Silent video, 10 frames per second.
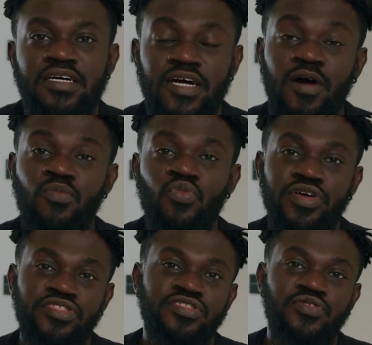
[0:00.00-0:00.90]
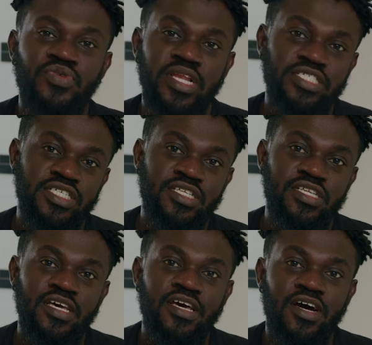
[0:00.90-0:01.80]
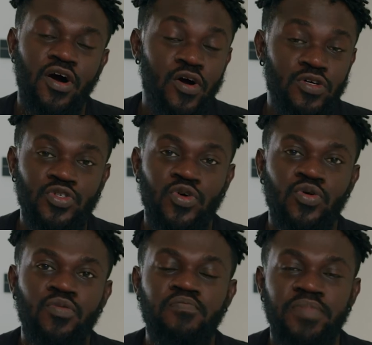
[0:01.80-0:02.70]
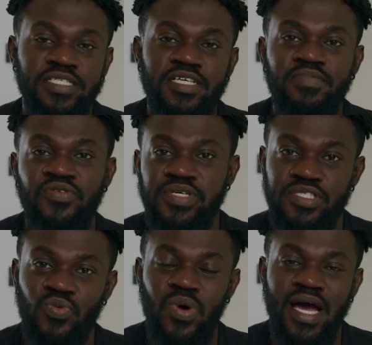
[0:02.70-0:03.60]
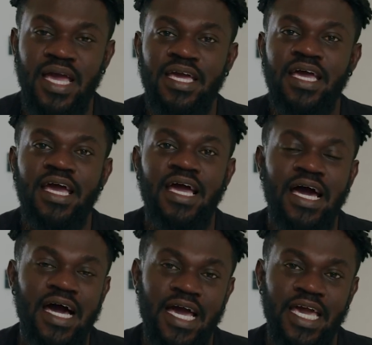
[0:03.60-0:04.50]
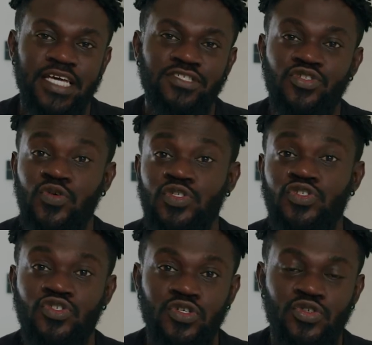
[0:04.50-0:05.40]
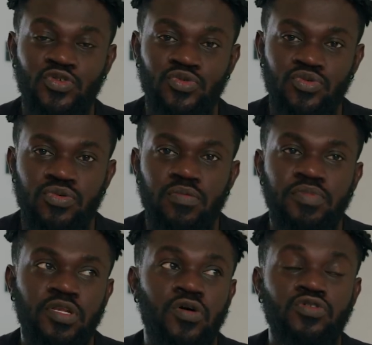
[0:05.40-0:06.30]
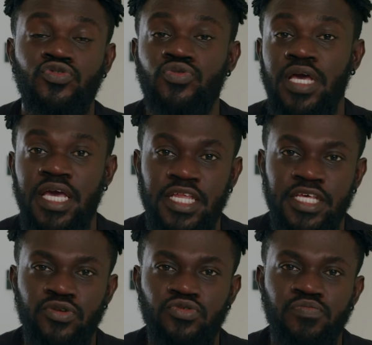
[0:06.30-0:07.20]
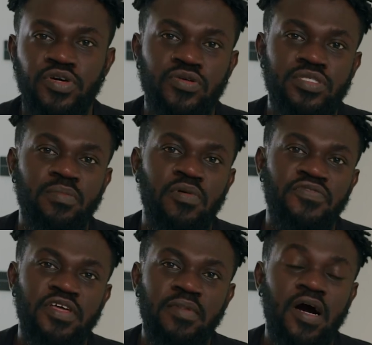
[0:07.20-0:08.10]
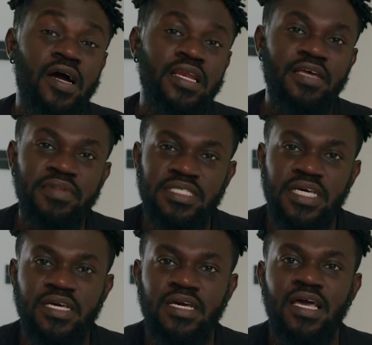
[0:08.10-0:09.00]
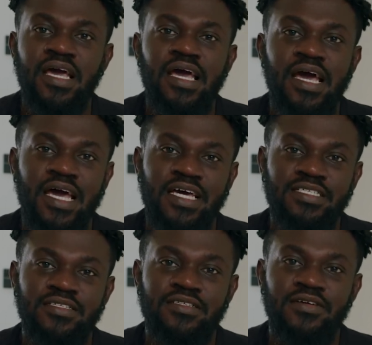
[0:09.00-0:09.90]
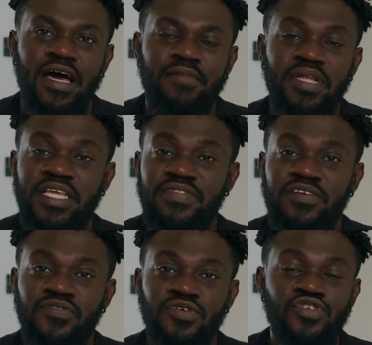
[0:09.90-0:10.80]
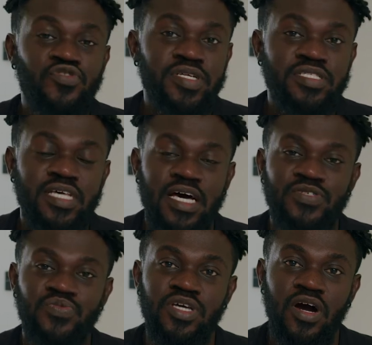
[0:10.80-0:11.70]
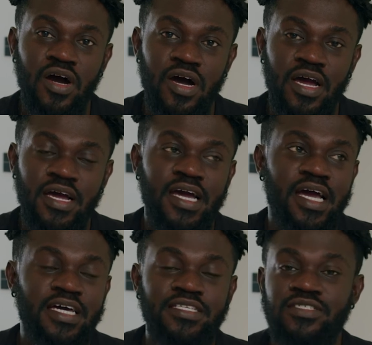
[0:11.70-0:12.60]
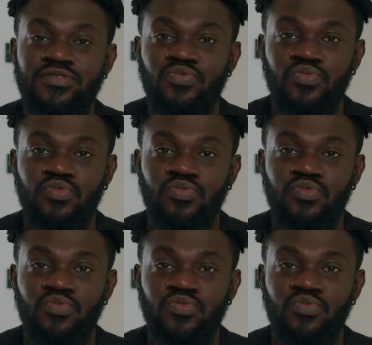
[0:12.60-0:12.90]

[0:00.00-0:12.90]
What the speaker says: come with religion also makes up the reason why I chose not to belong to any group, because some of them are limiting. And I believe that for humans as we are, and